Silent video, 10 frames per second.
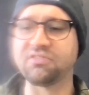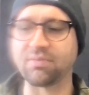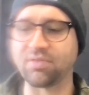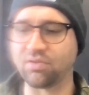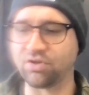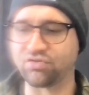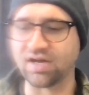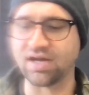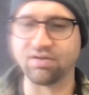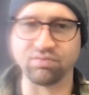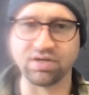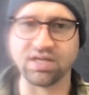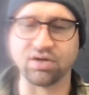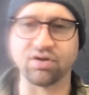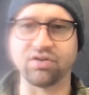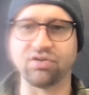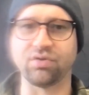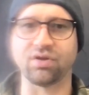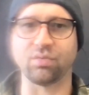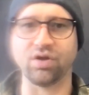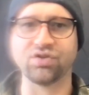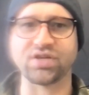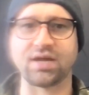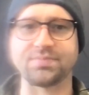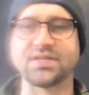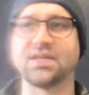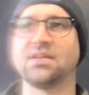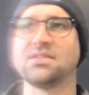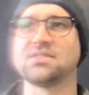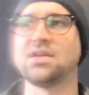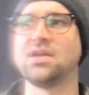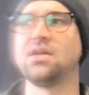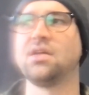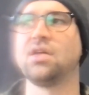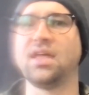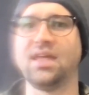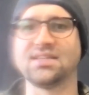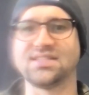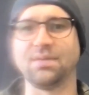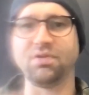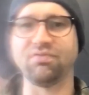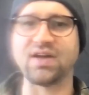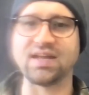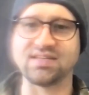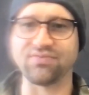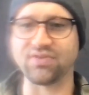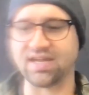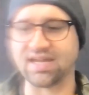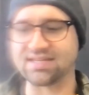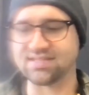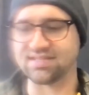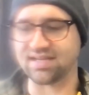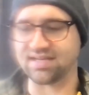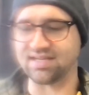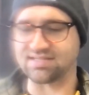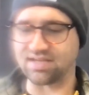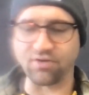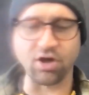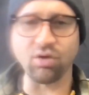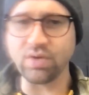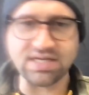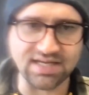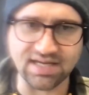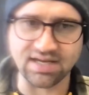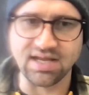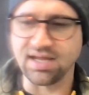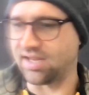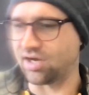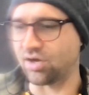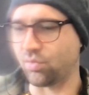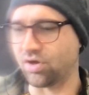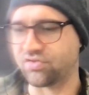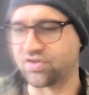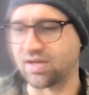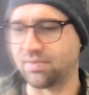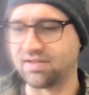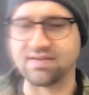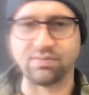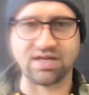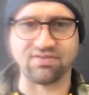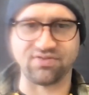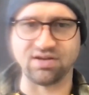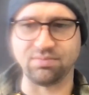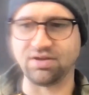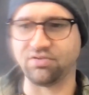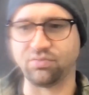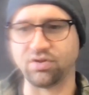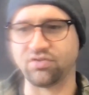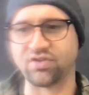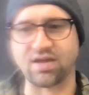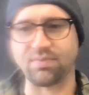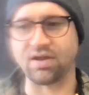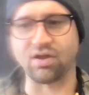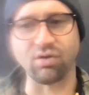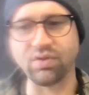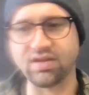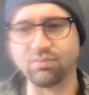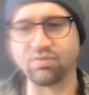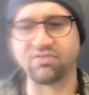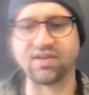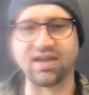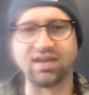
something that we try really hard to do in our workshops is exemplify different casting techniques. If all we did in our workshop, let's say we had a fundamentals workshop, and all we did was say,